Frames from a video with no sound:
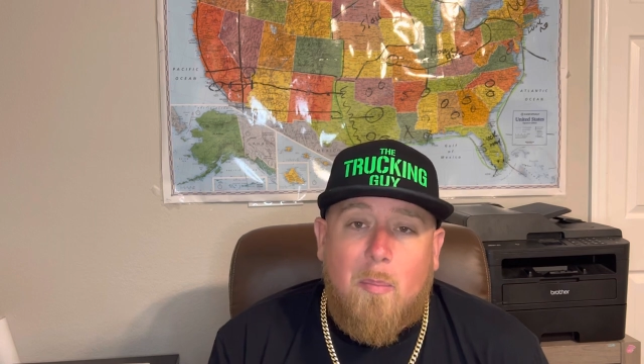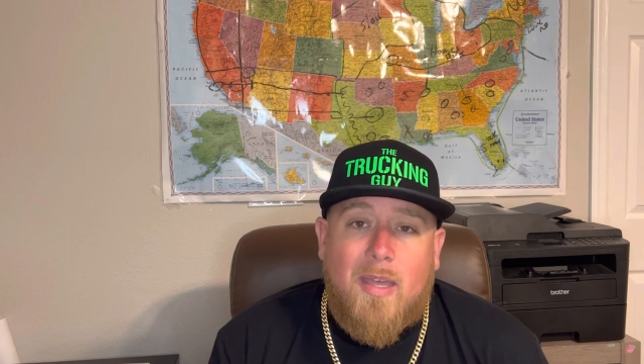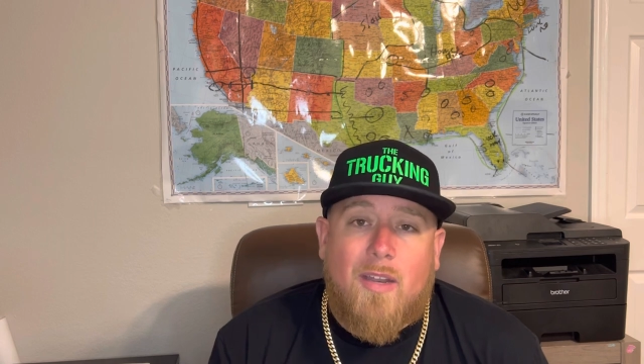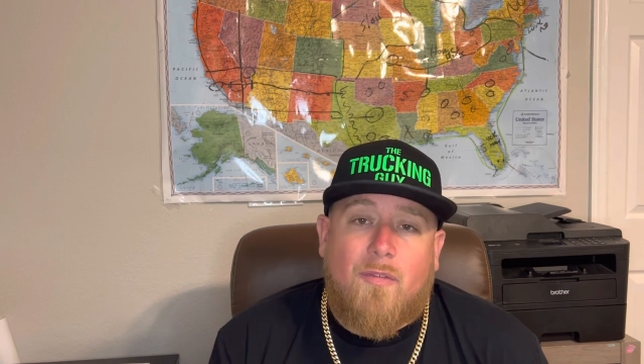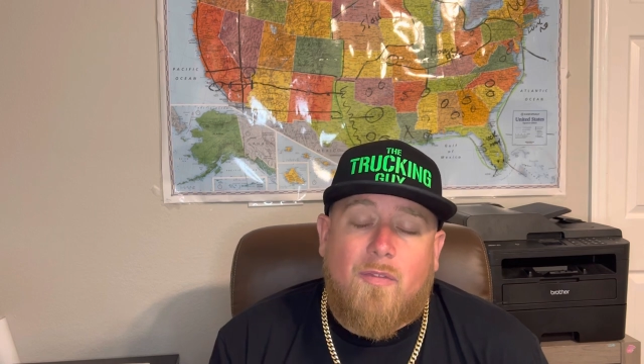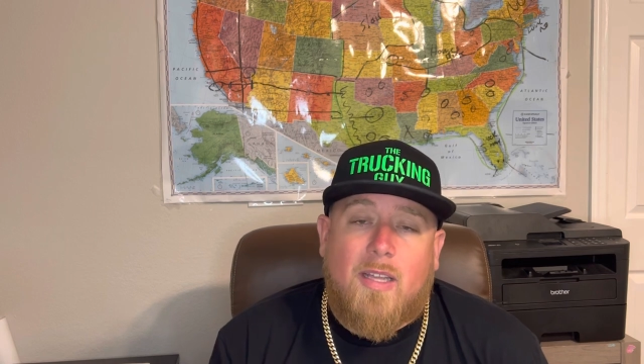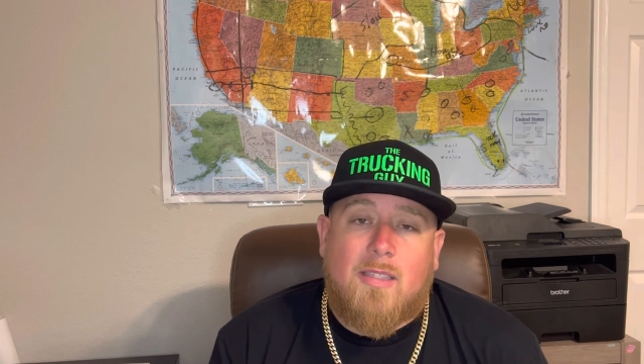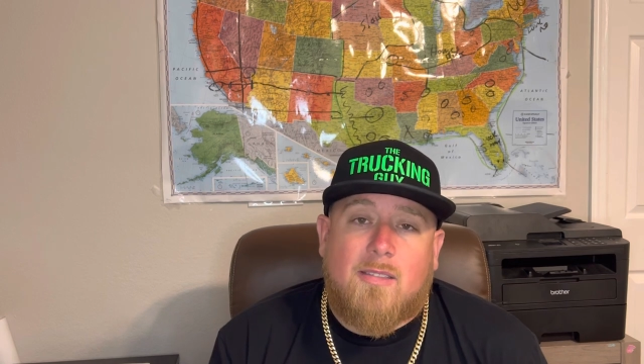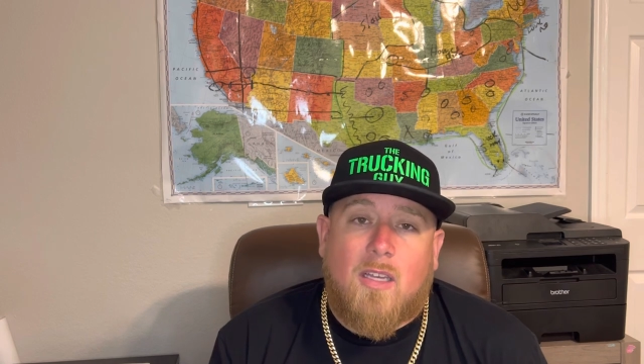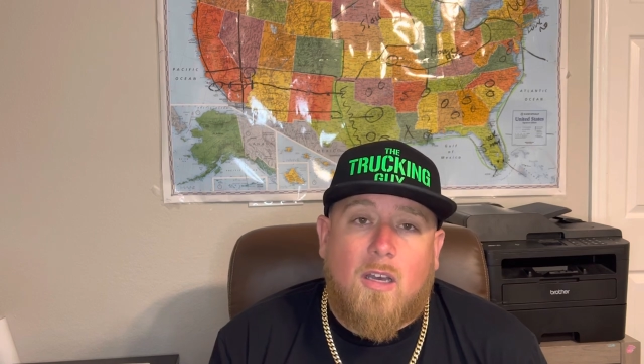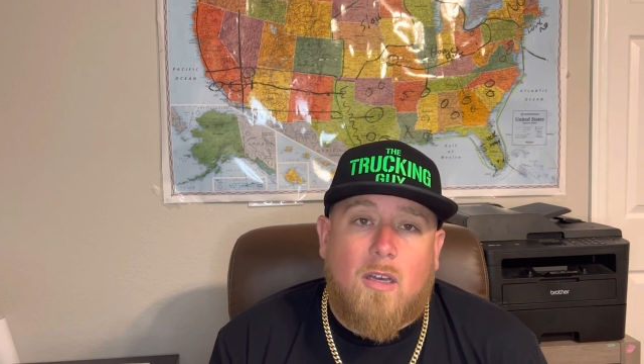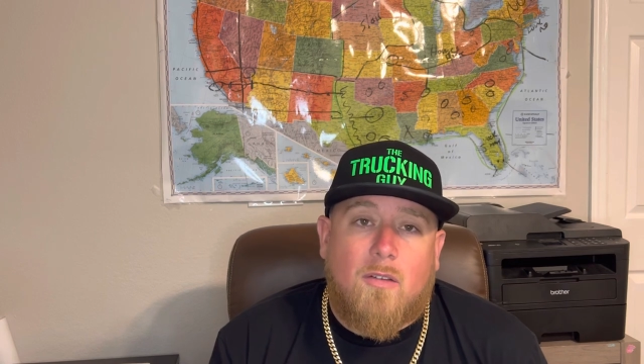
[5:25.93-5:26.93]

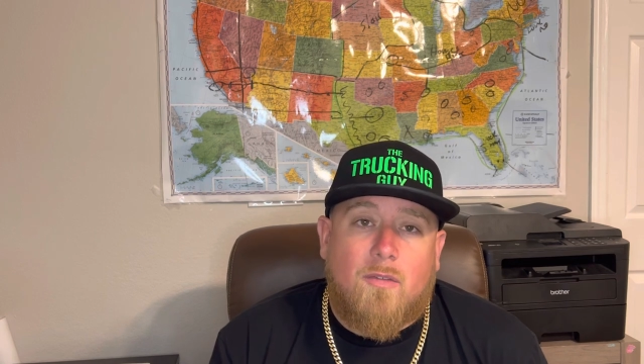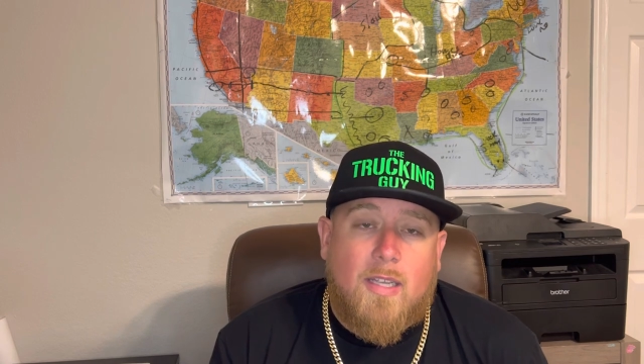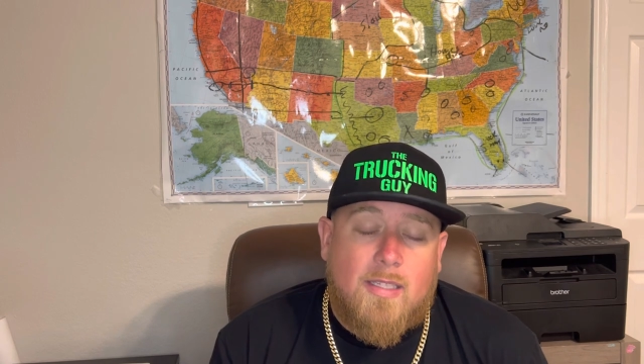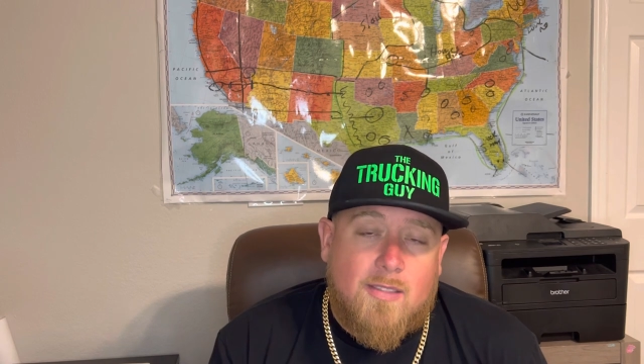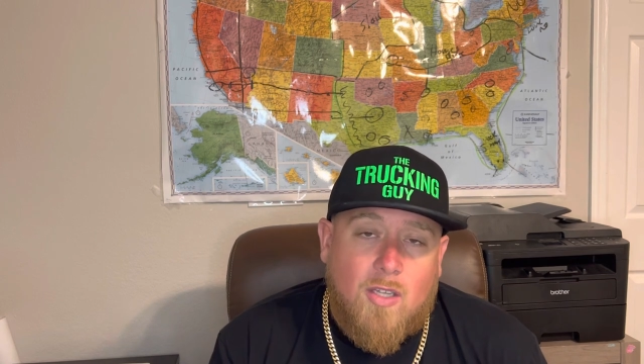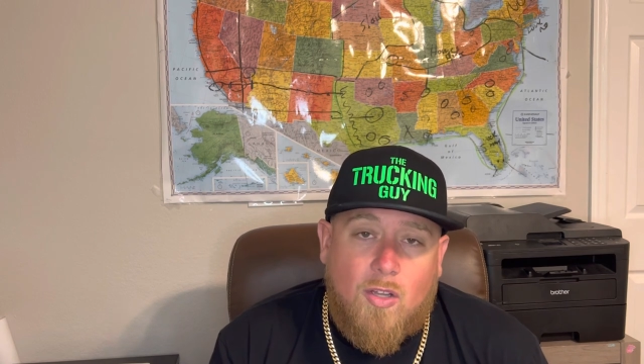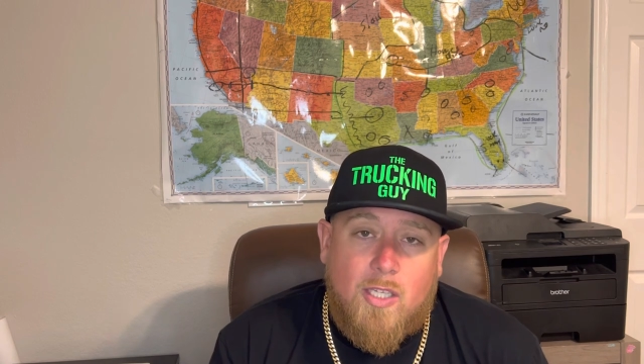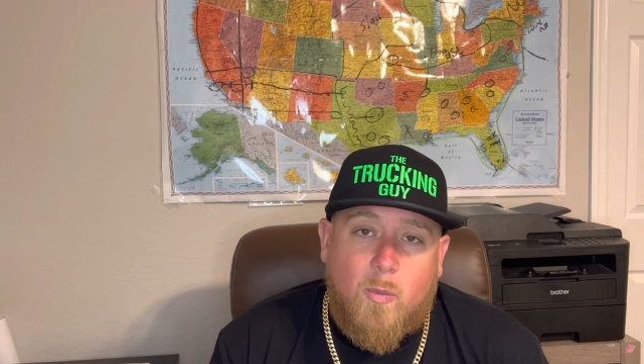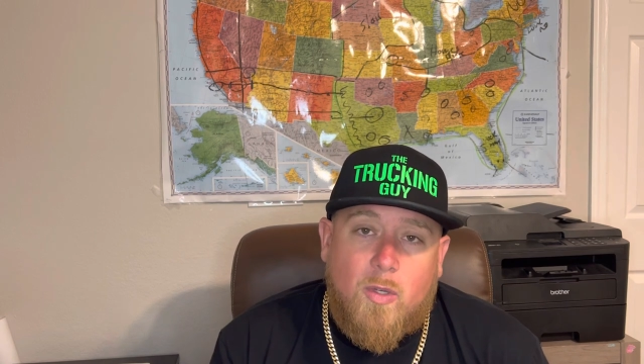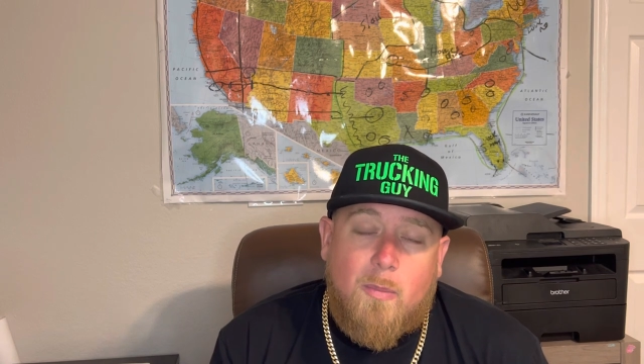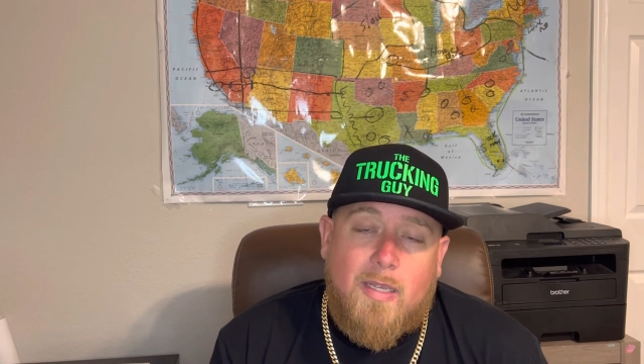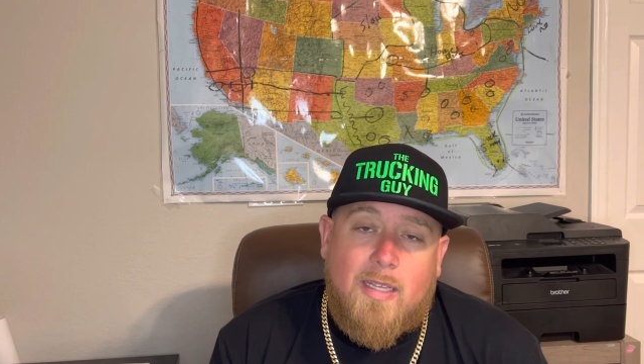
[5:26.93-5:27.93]
benefits of consulting
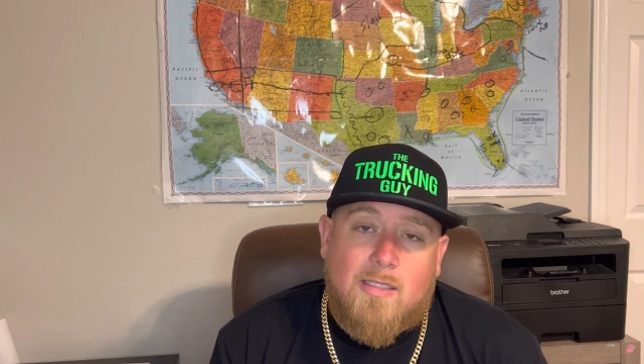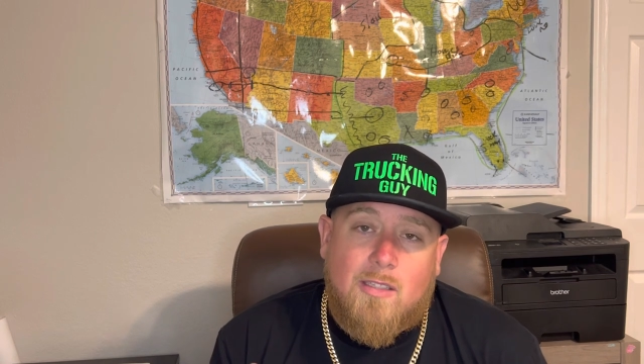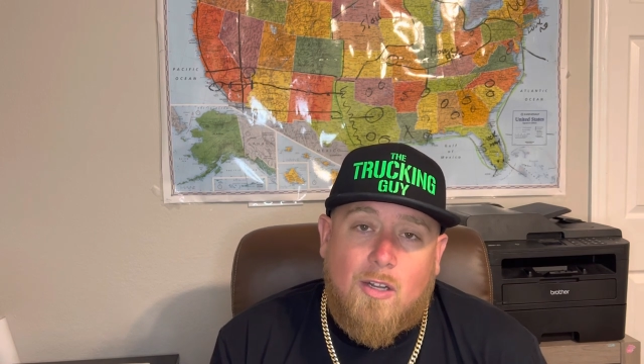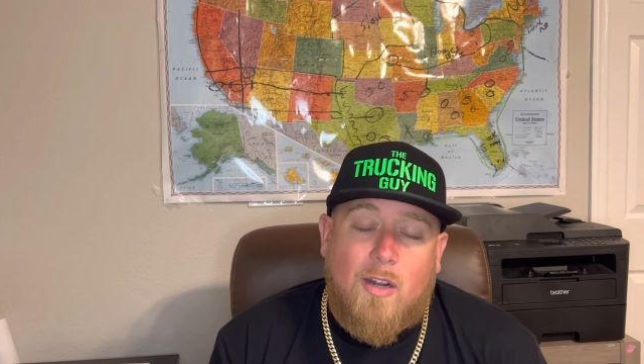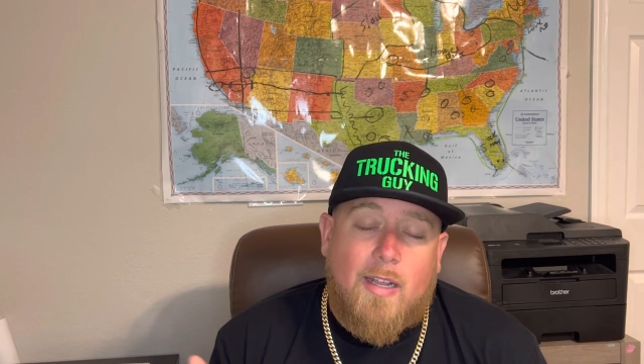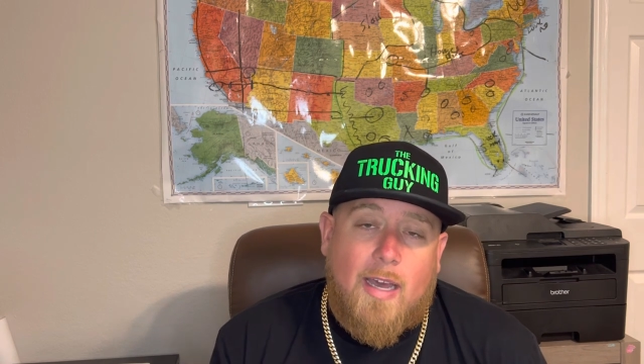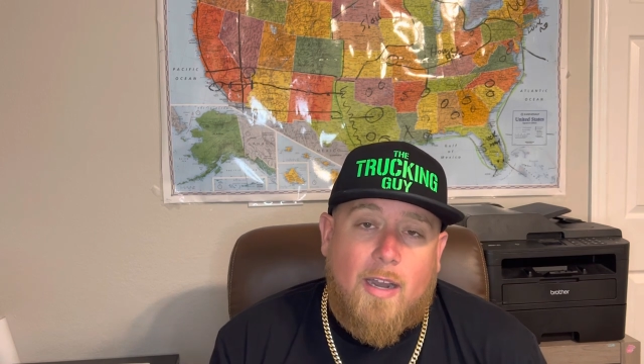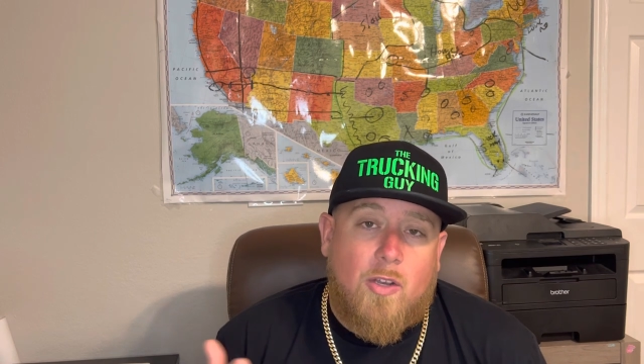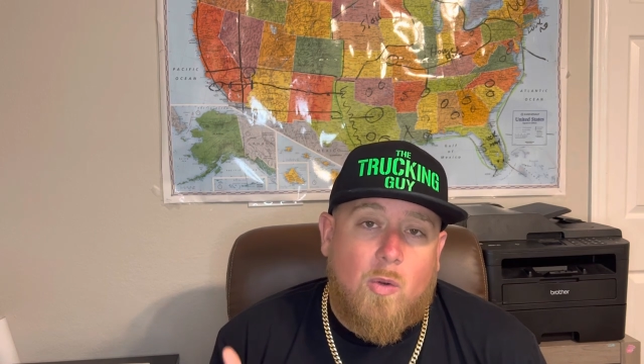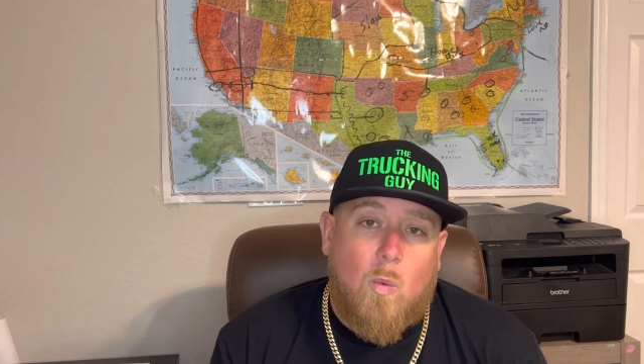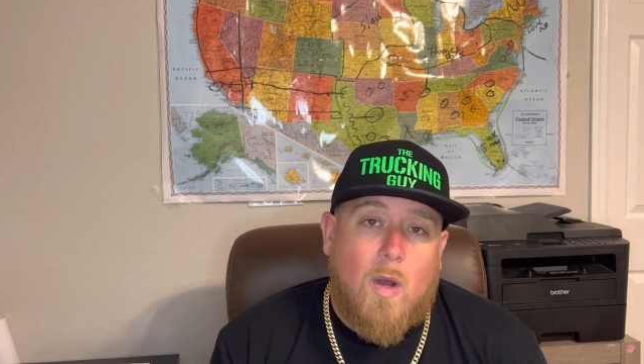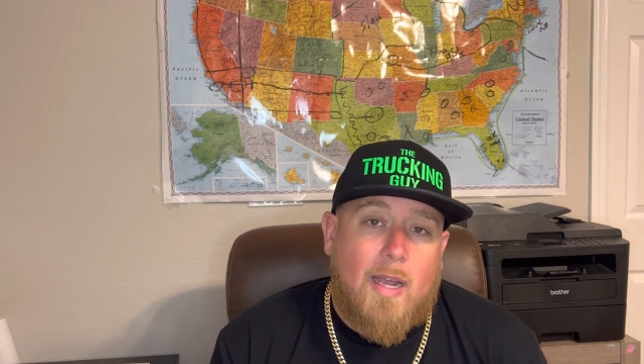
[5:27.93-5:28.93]
with me is learning how to
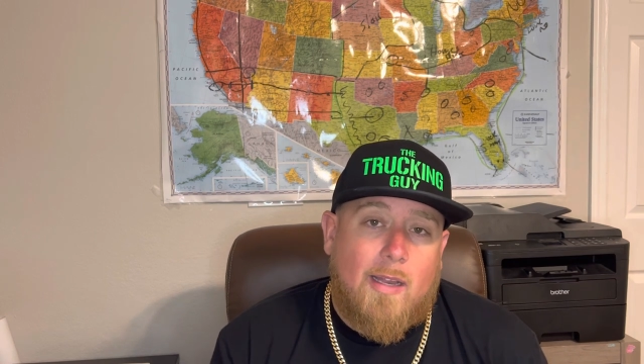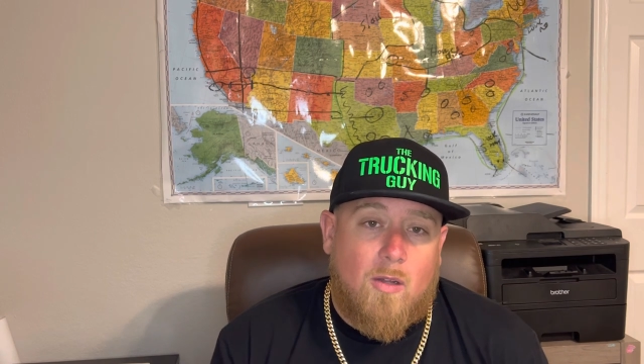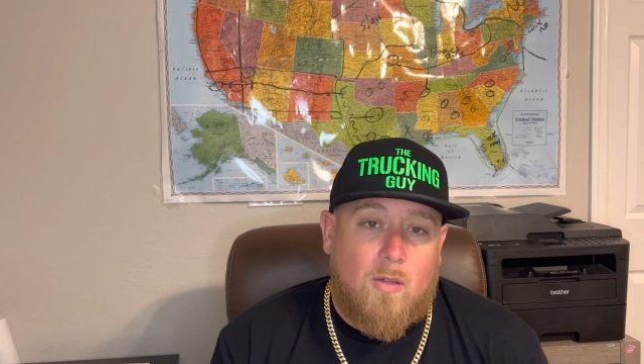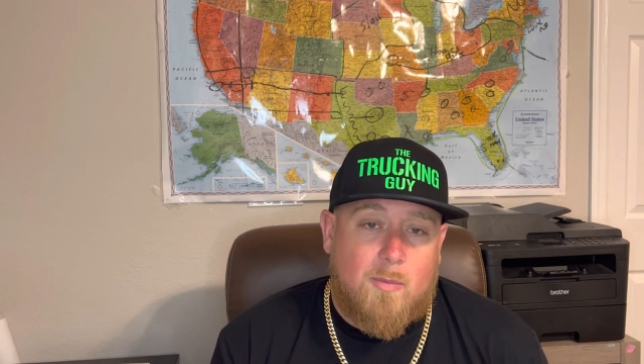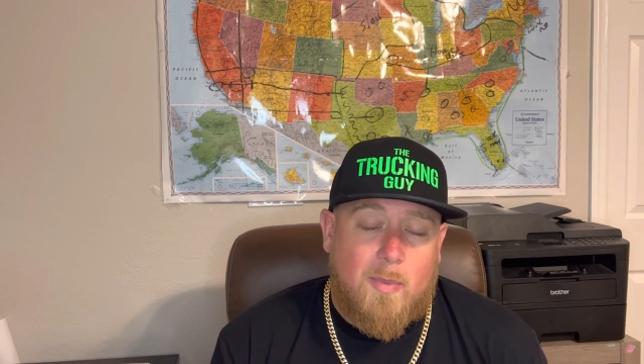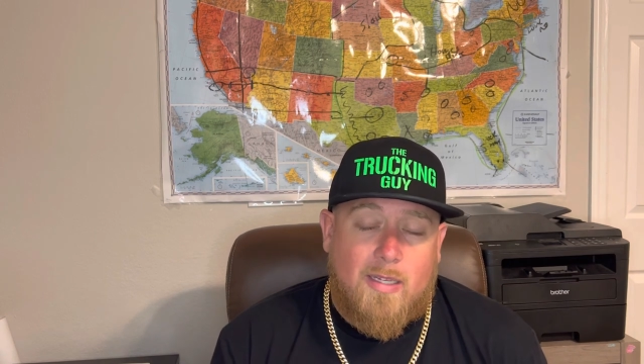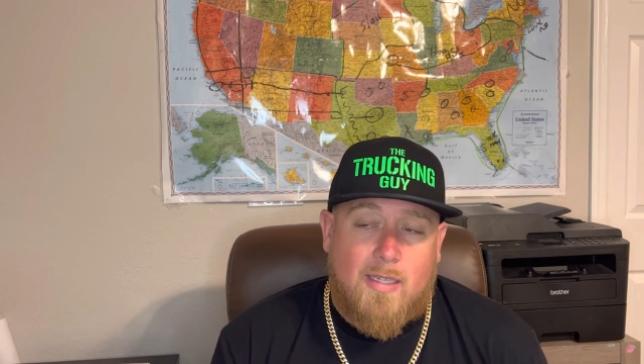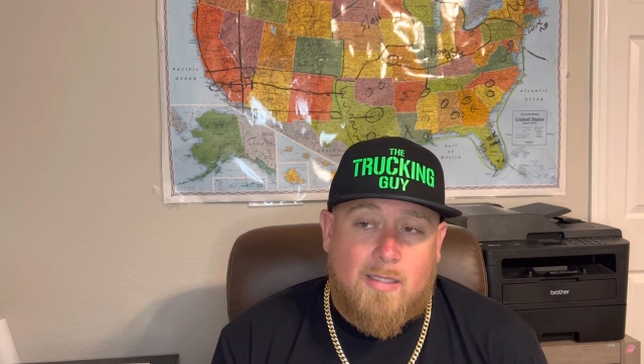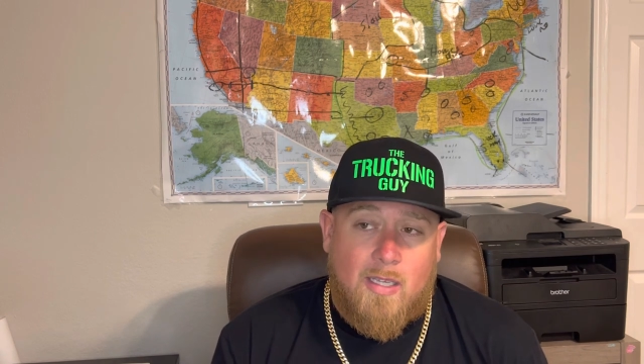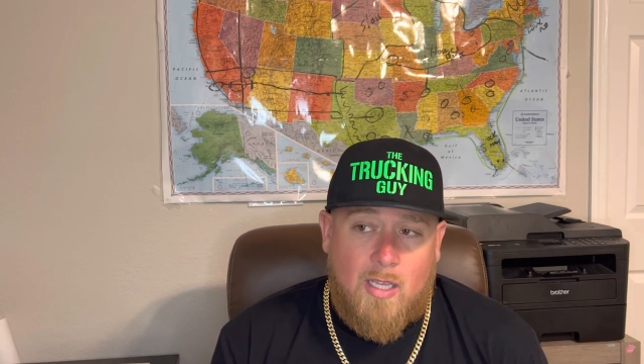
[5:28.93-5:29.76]
do wide loads. Because